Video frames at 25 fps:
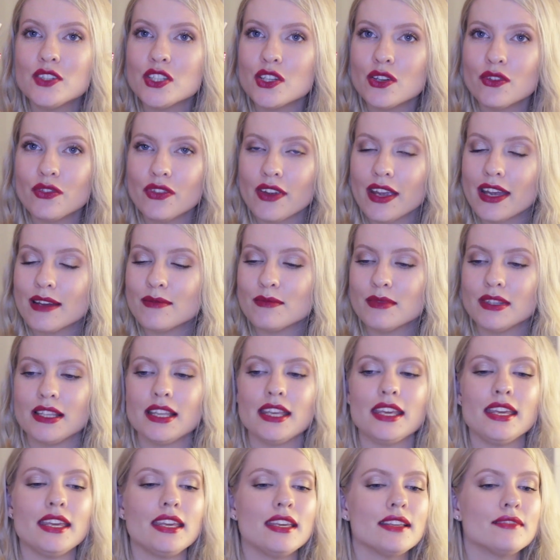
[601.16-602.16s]
to your
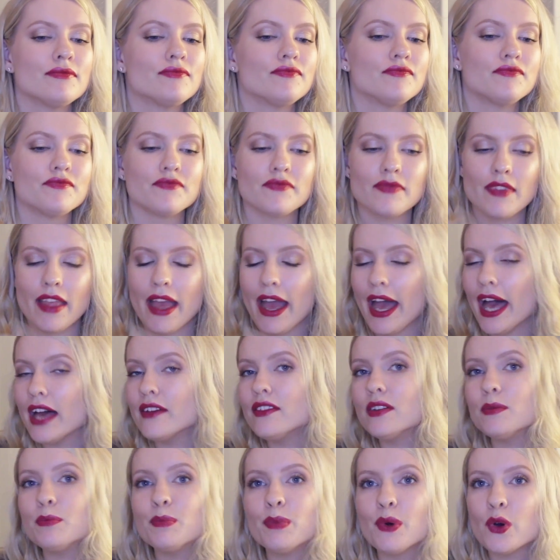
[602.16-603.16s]
family, have
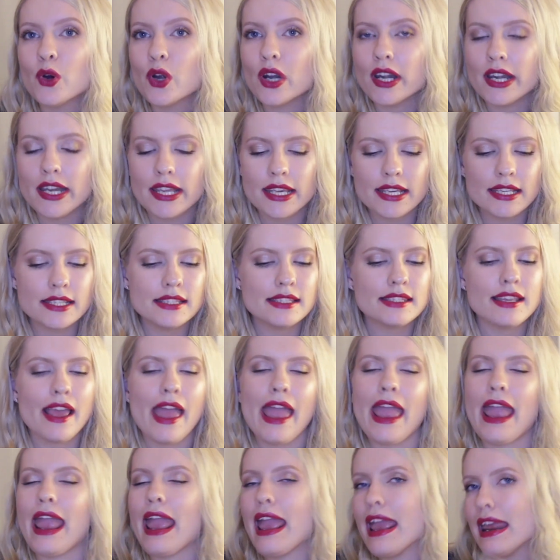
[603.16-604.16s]
a party,
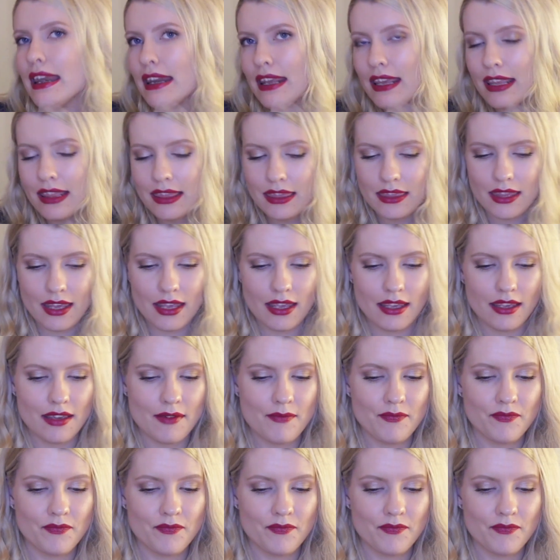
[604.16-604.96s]
anything.